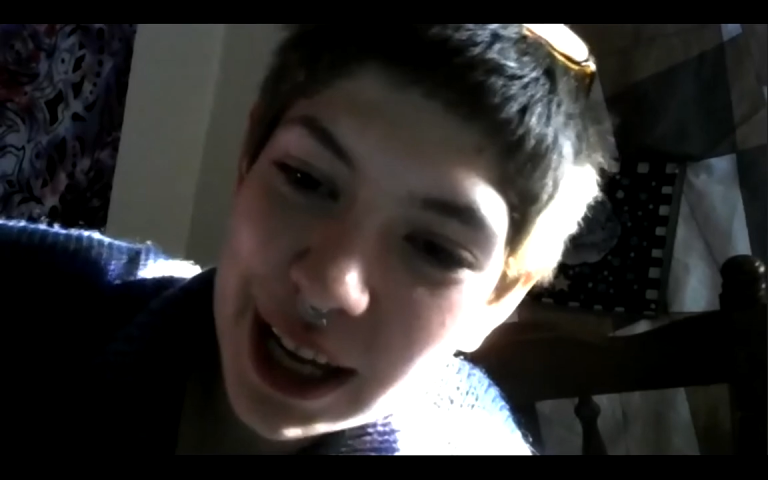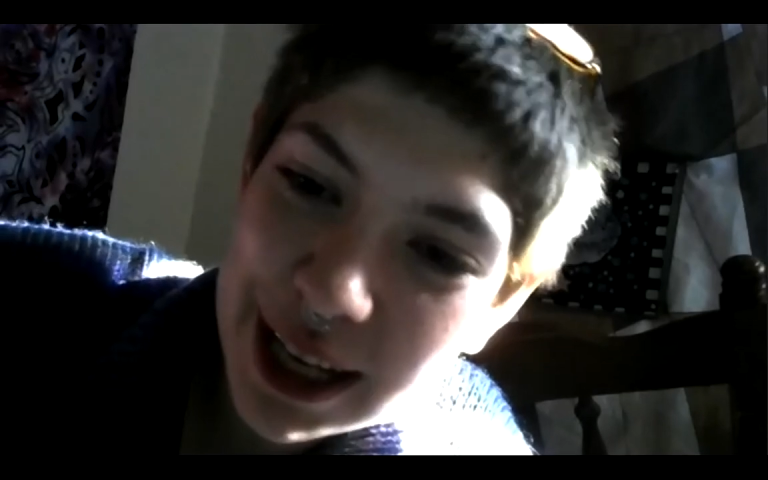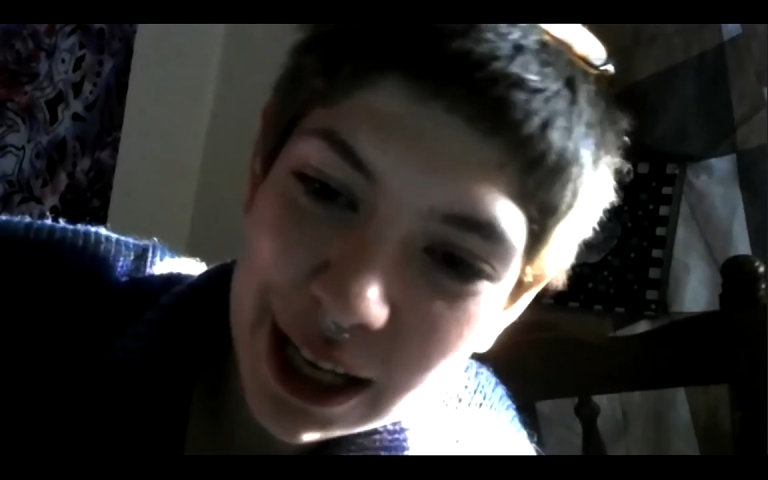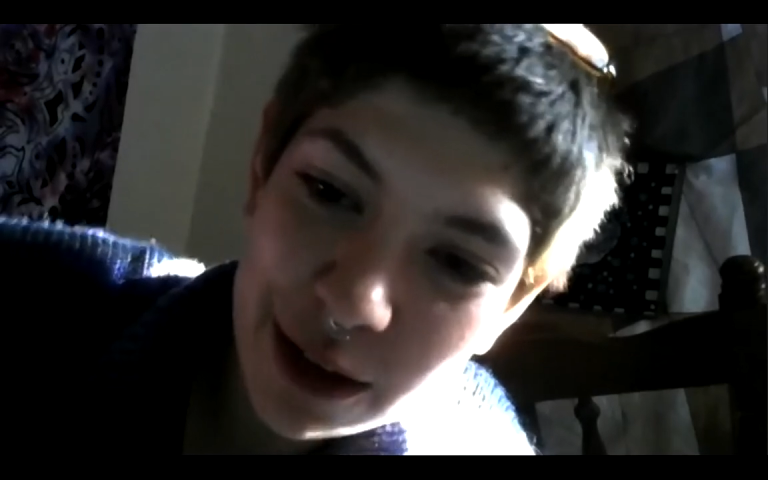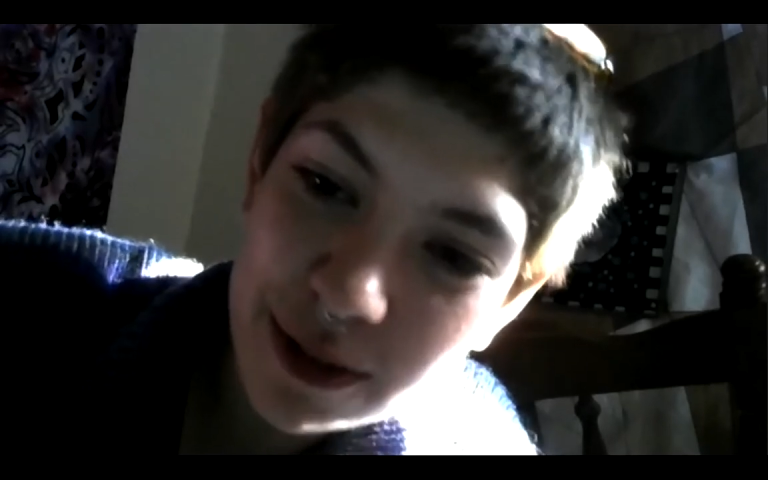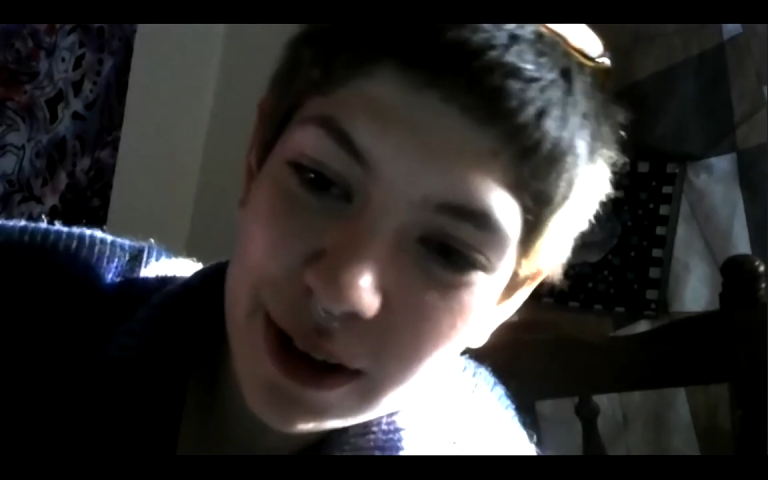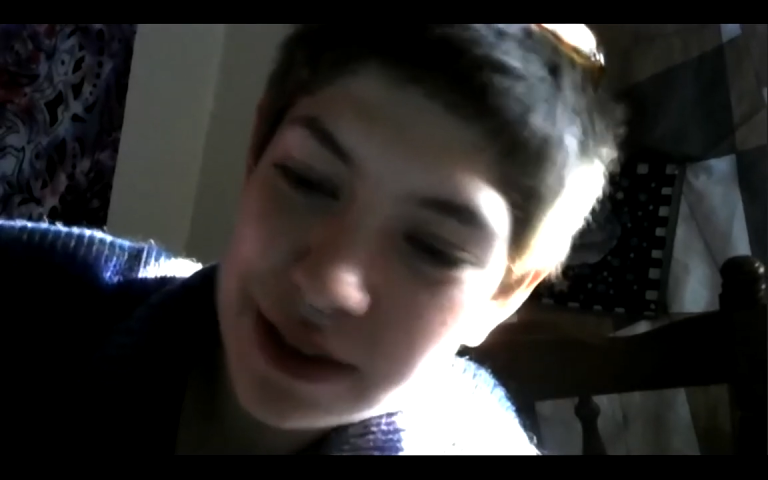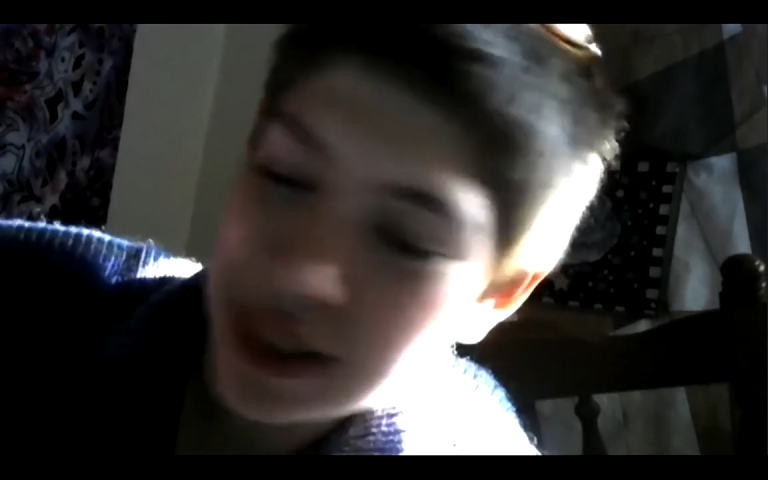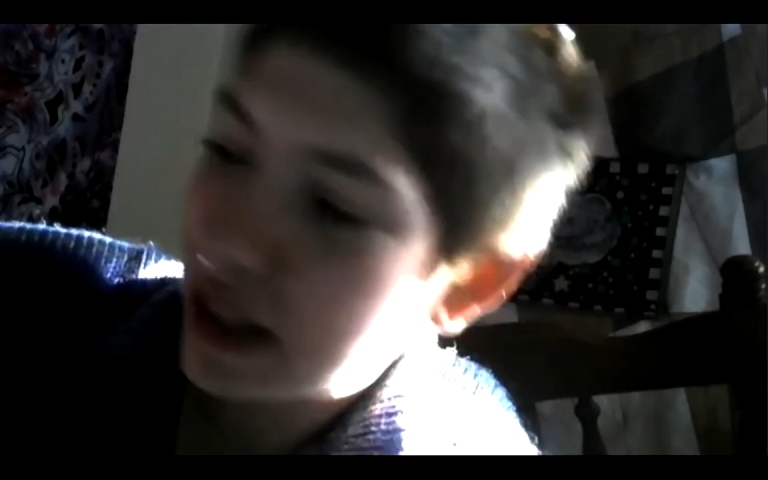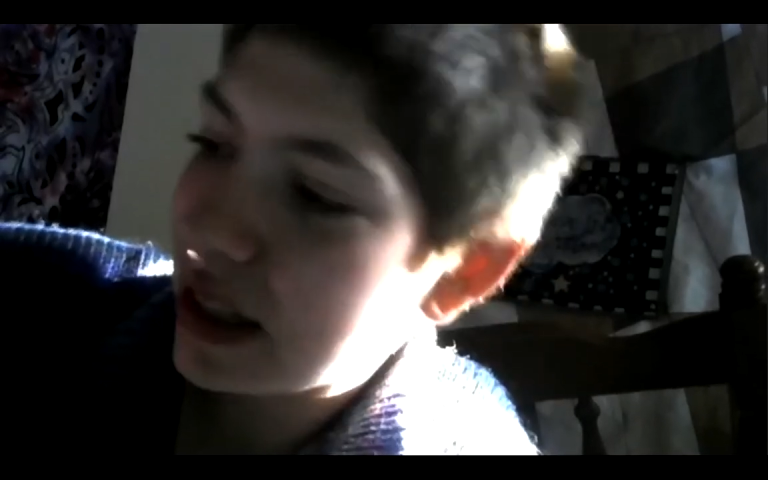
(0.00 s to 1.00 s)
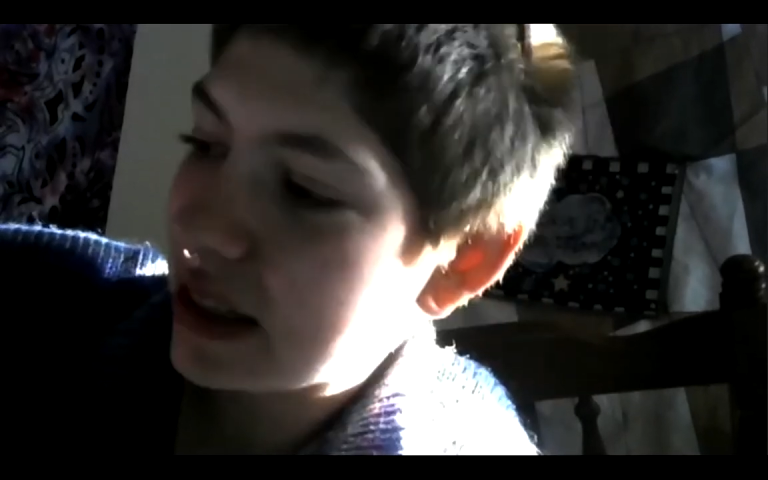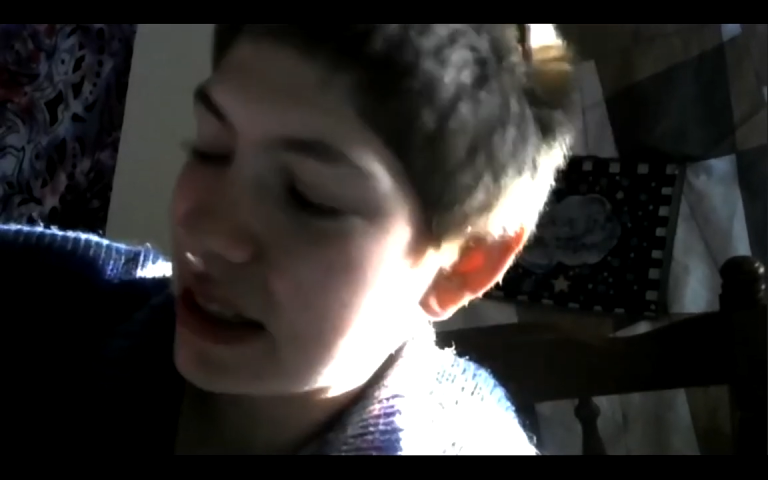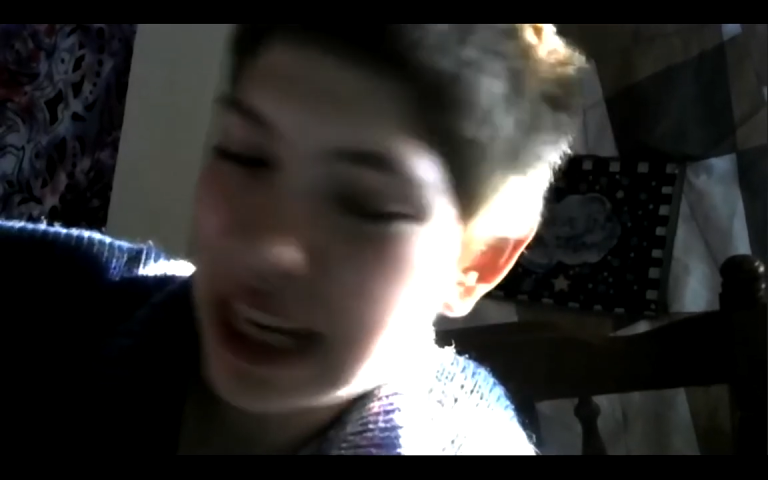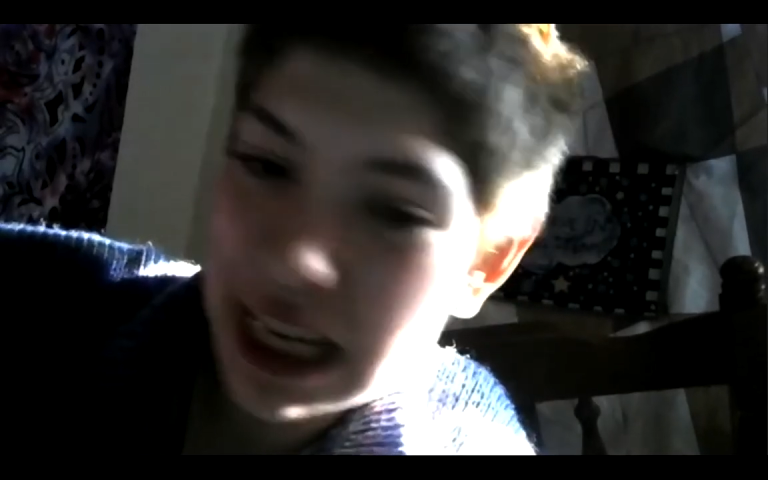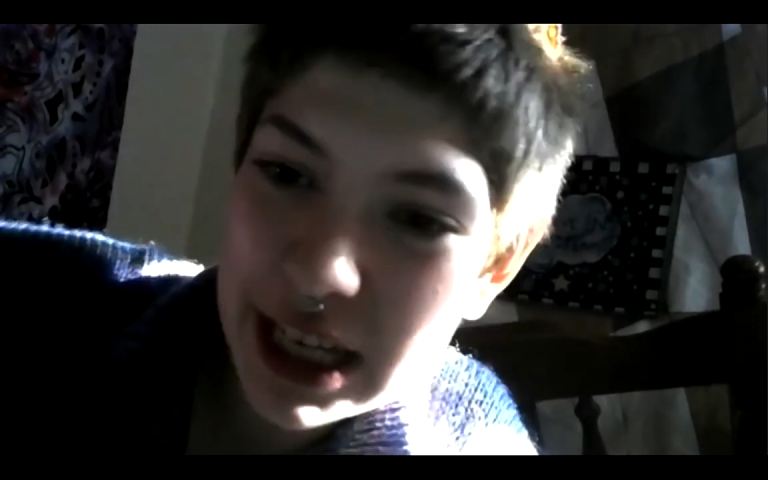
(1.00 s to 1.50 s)
and like Rudolf Steiner's
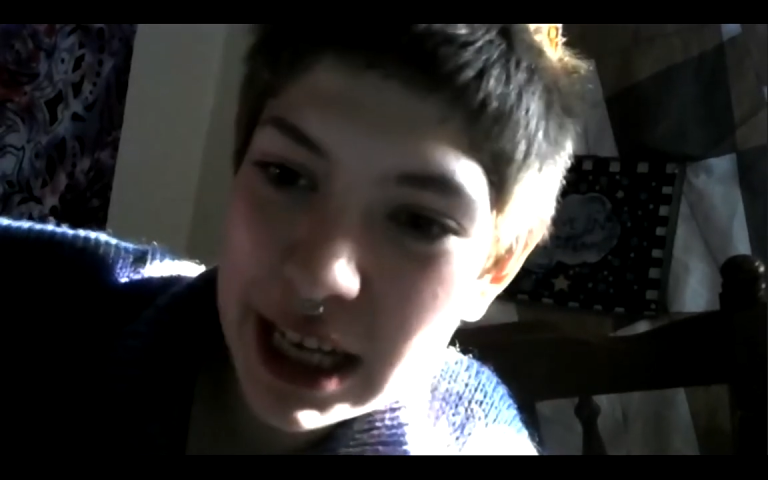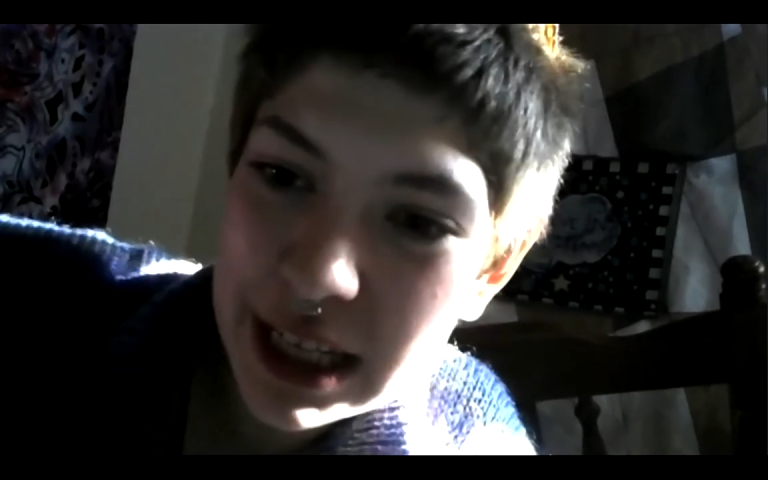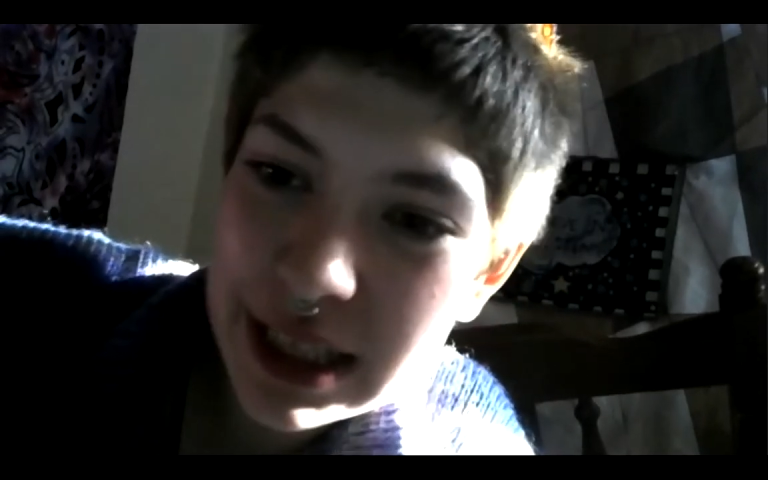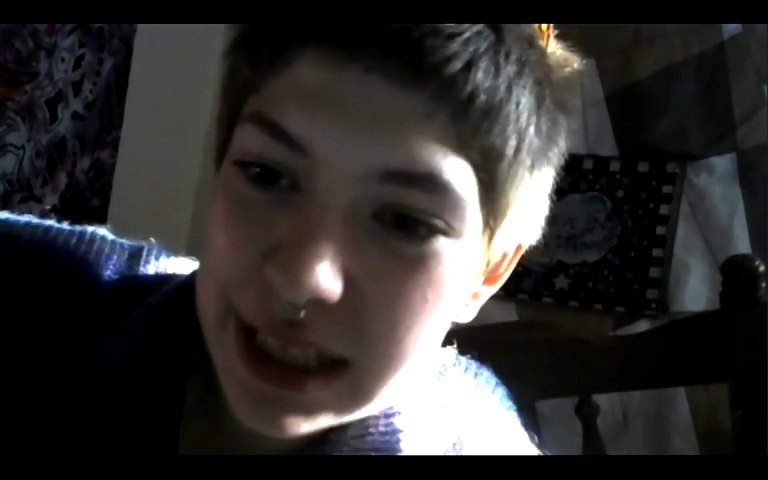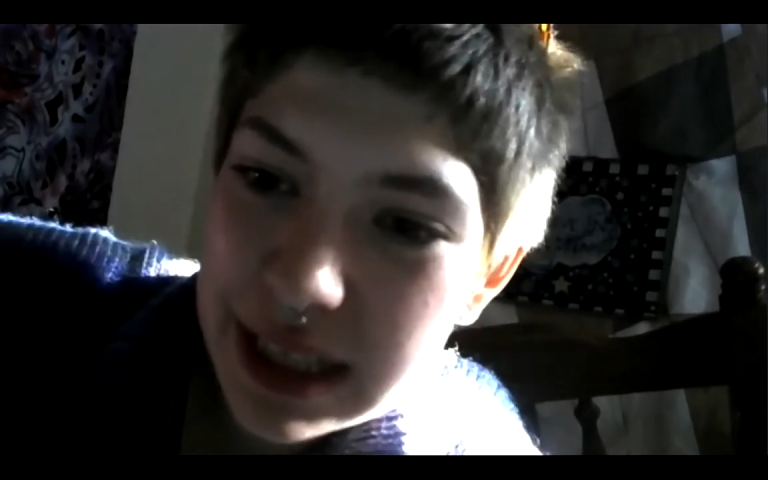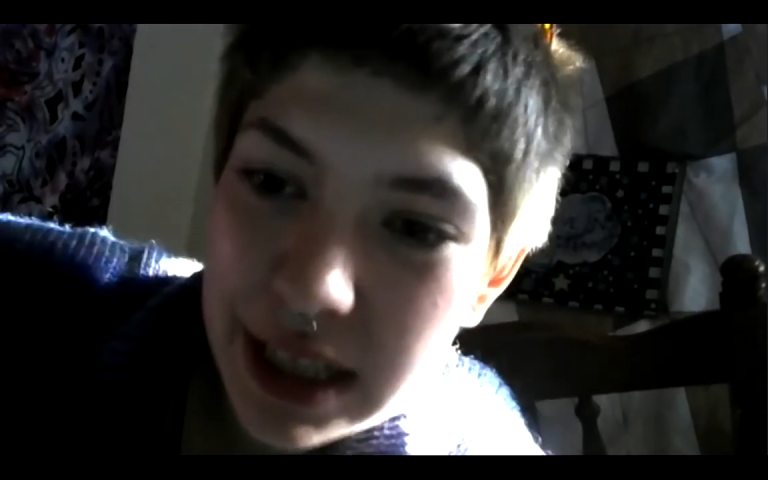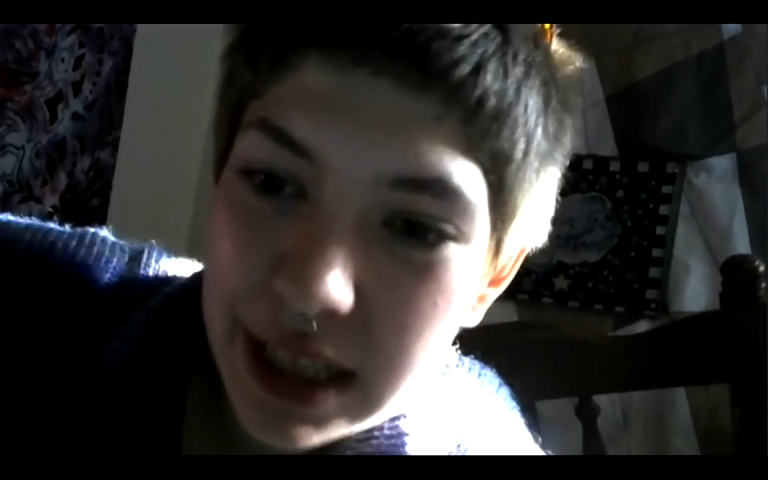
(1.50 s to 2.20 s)
teachings.